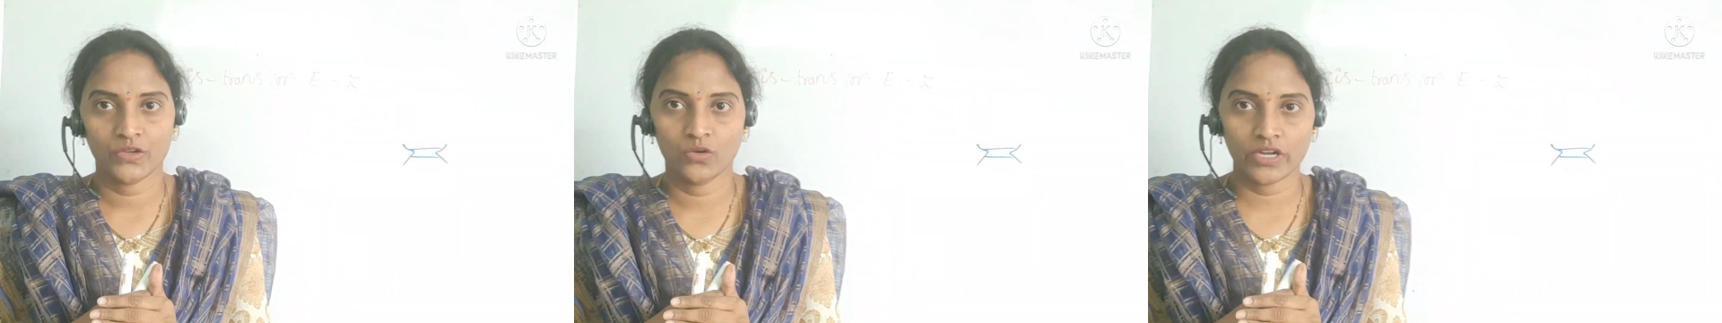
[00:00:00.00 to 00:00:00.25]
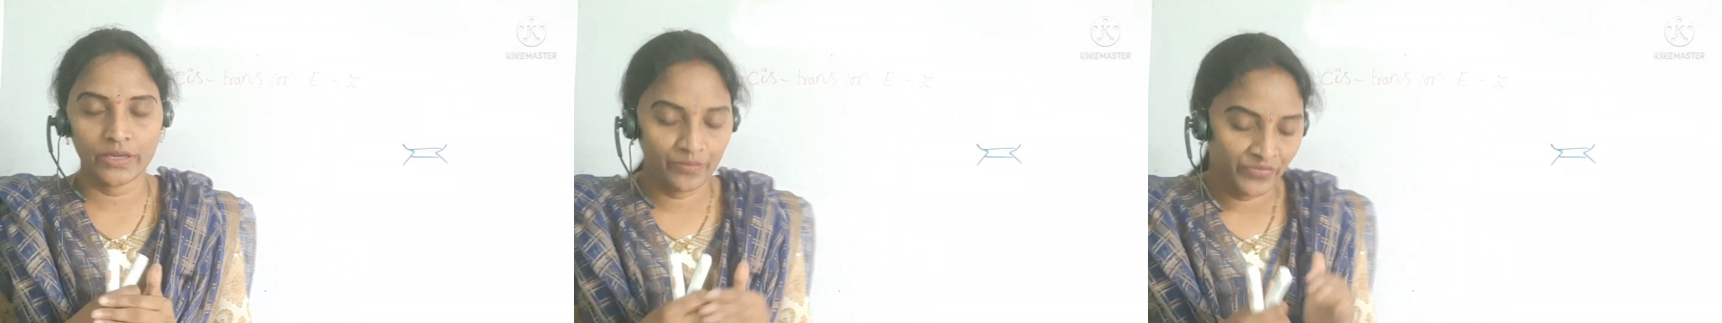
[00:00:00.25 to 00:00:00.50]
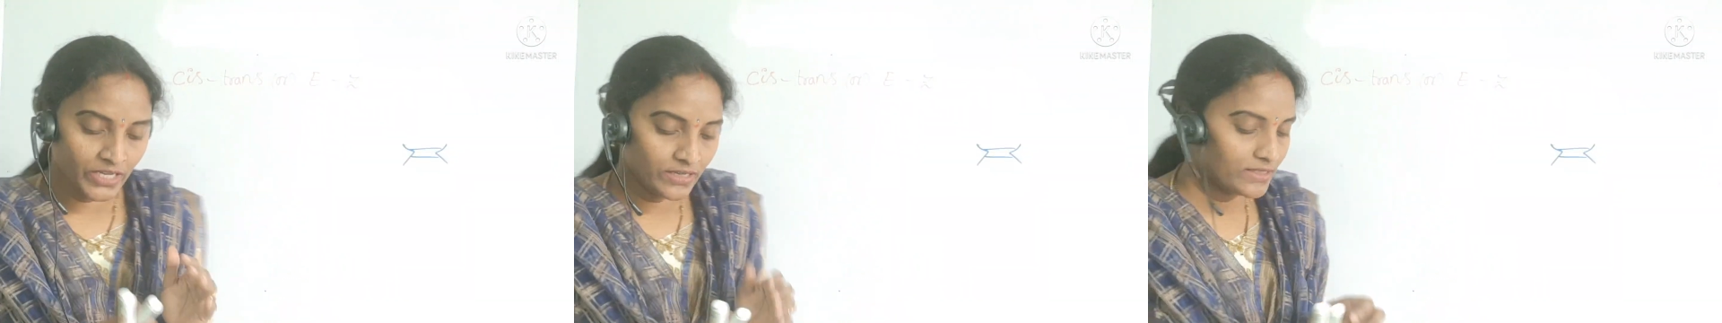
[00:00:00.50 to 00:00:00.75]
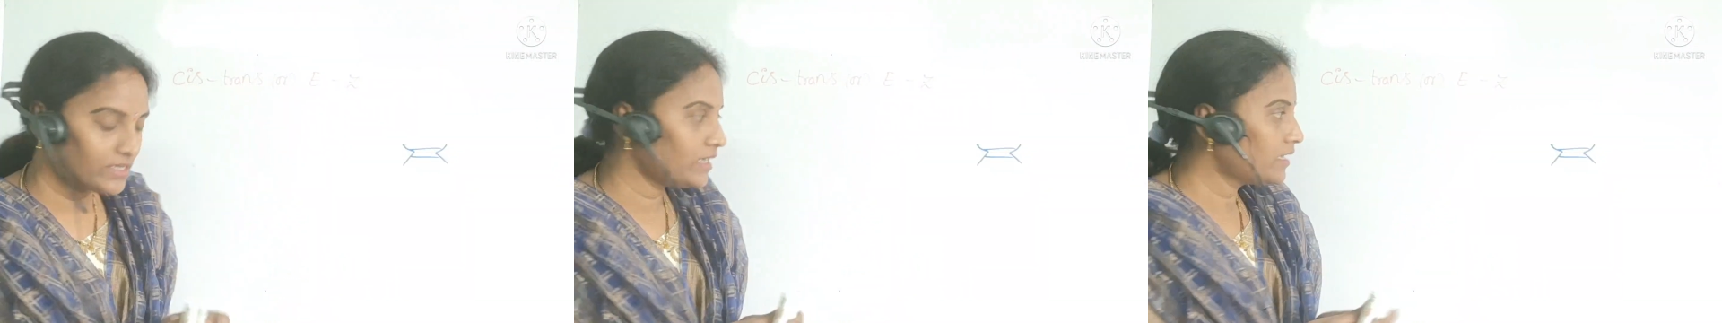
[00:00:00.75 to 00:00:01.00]
Okay,
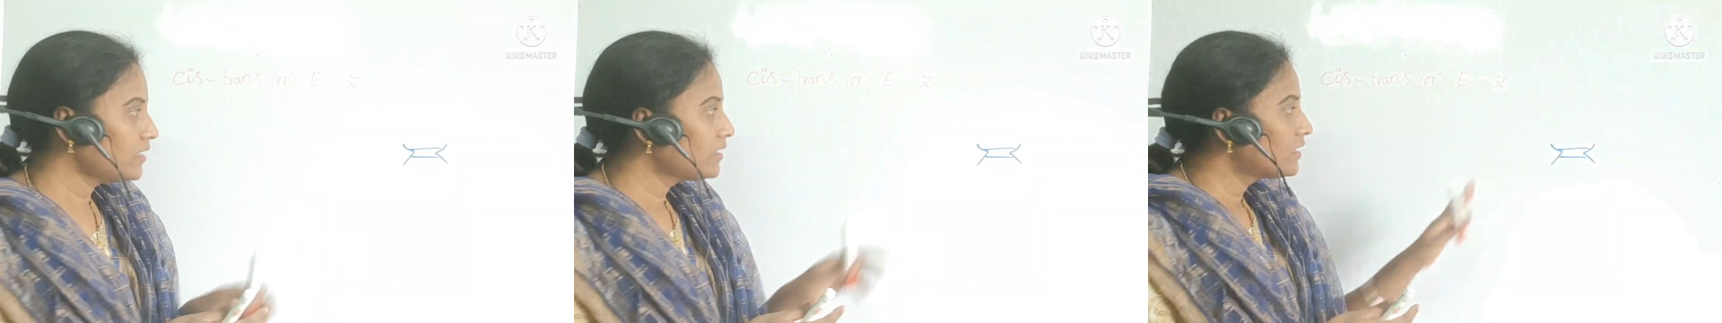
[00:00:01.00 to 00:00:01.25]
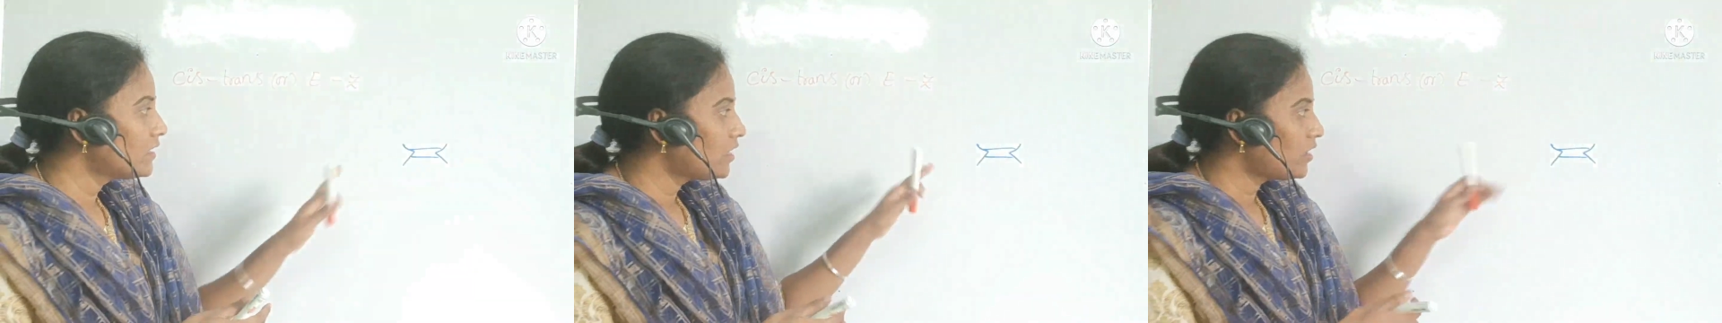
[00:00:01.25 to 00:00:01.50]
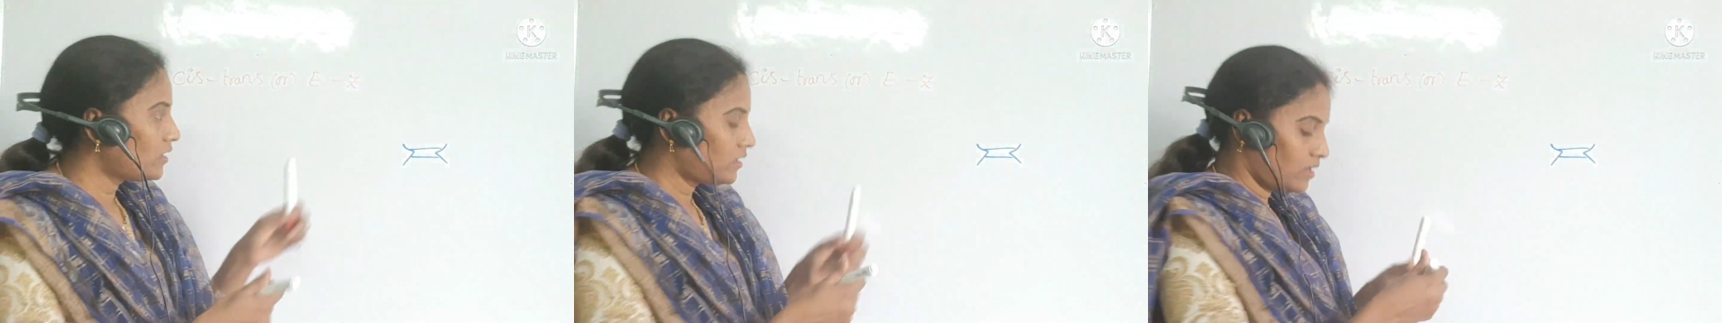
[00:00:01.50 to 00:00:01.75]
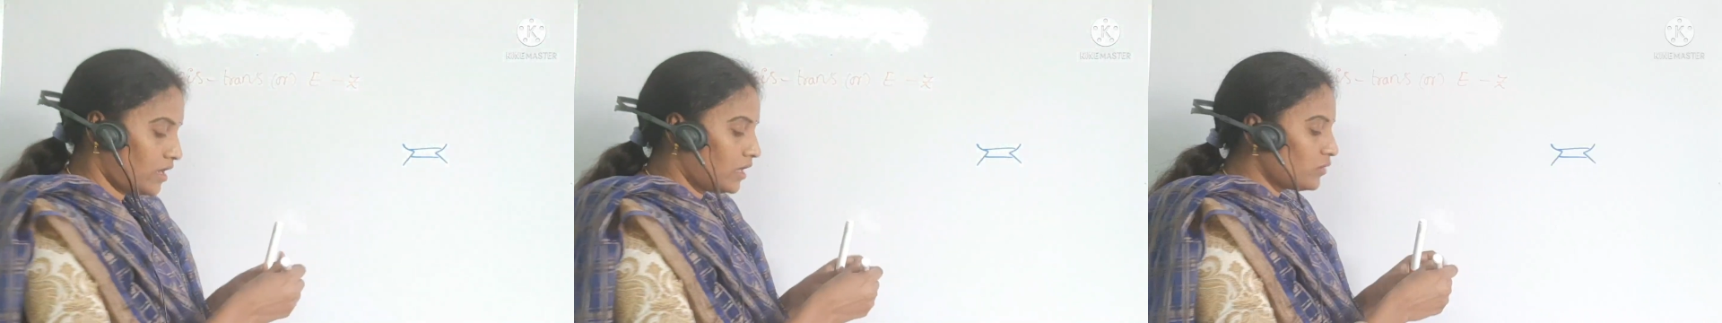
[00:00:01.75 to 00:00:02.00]
see,
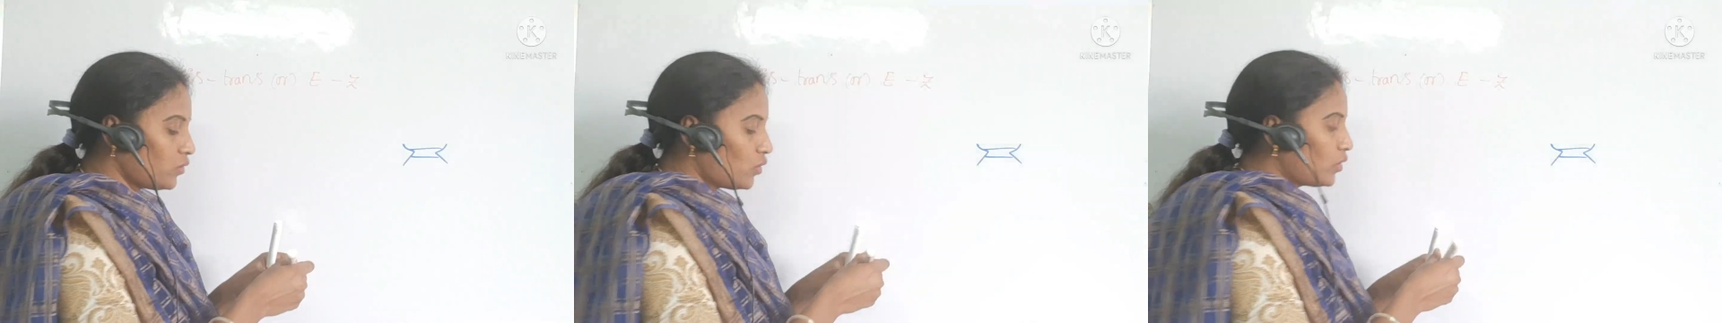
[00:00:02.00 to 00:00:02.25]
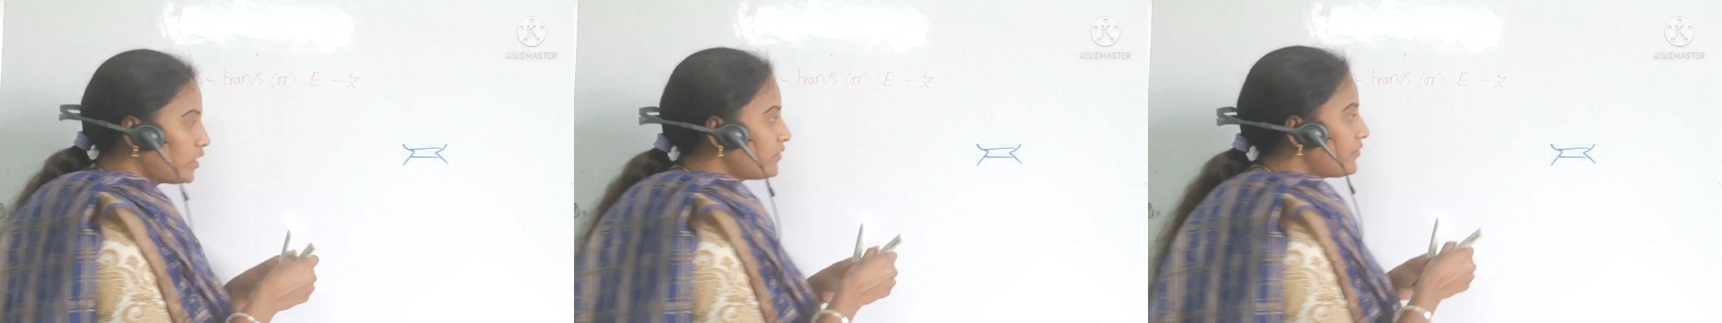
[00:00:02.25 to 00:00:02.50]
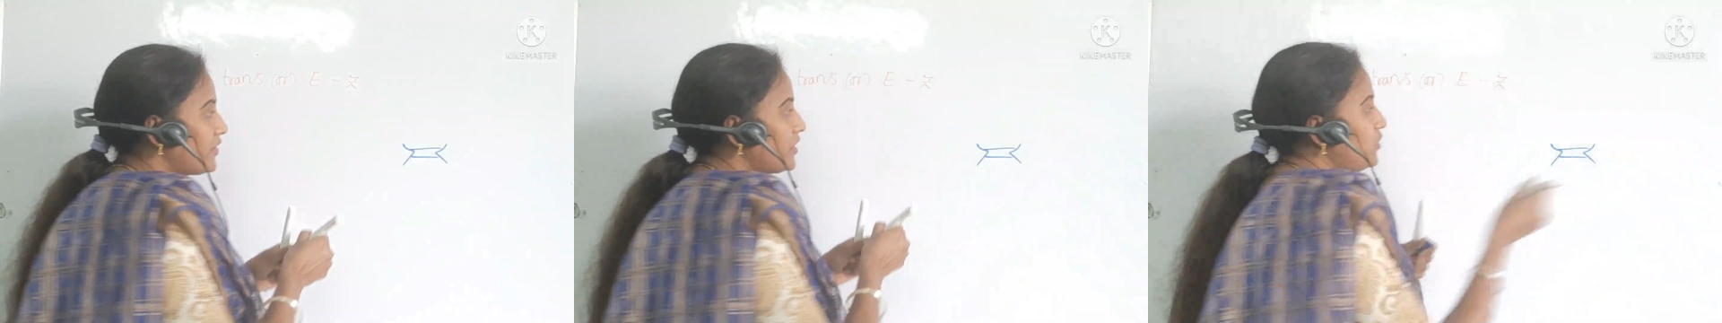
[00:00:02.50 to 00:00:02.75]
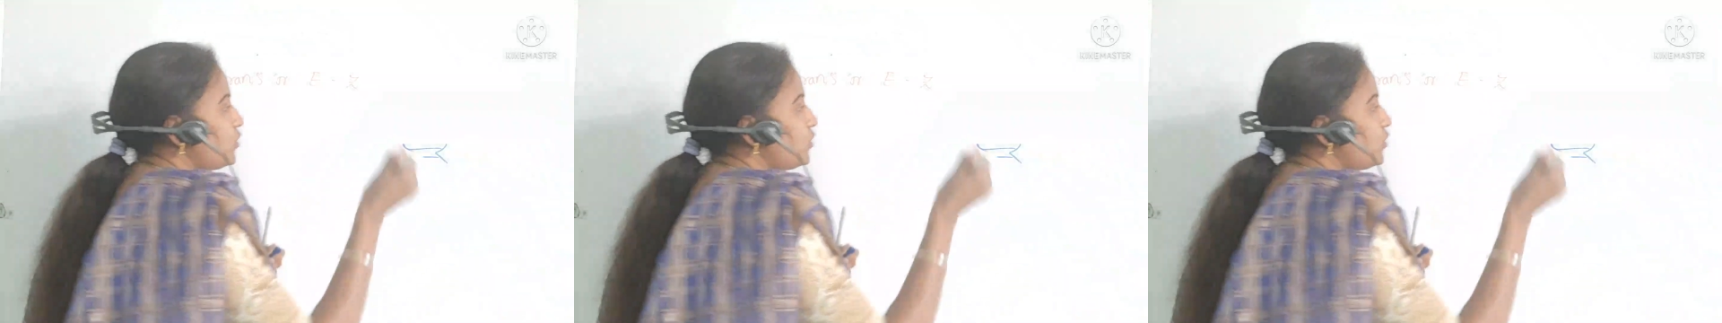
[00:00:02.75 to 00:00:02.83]
on olefin